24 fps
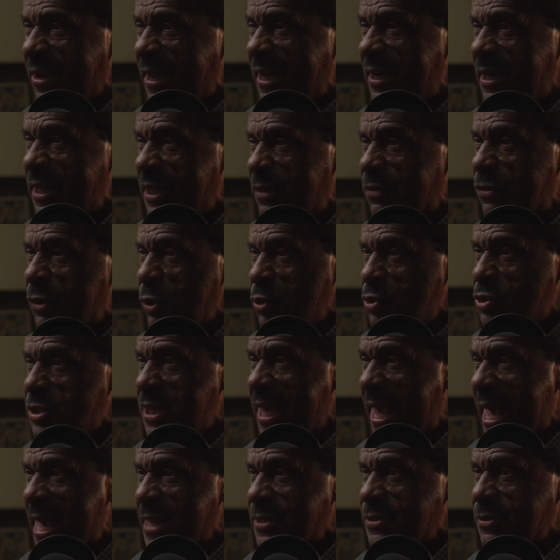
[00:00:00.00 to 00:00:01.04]
and the
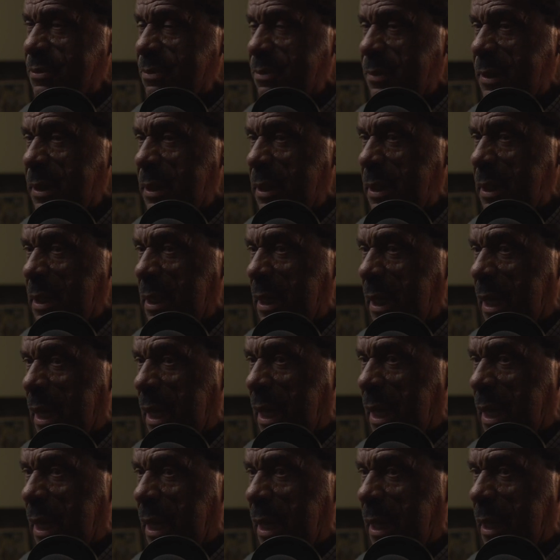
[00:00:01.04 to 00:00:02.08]
enthusiasm
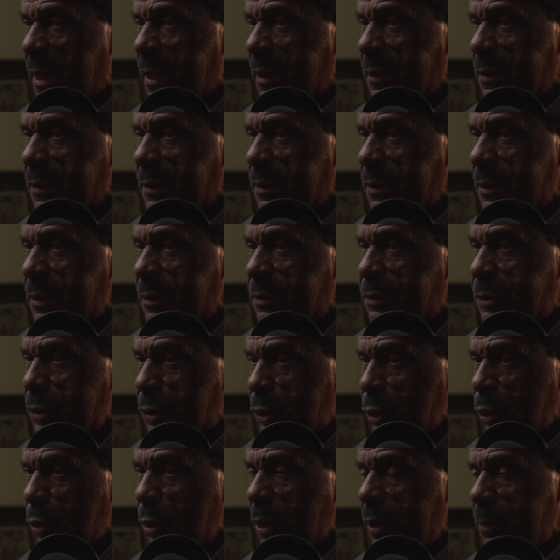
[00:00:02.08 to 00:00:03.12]
to
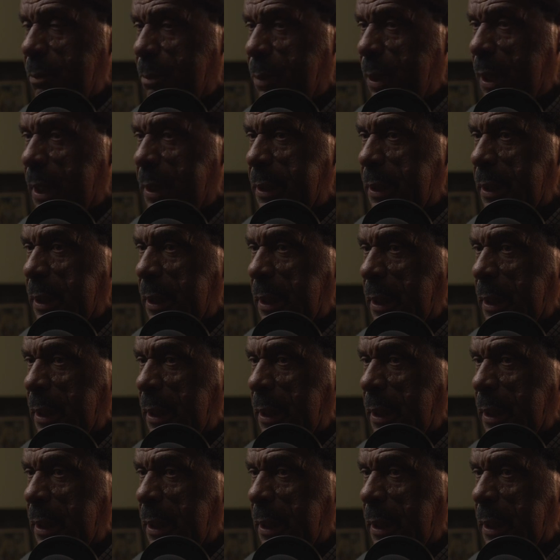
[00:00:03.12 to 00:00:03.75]
do it, but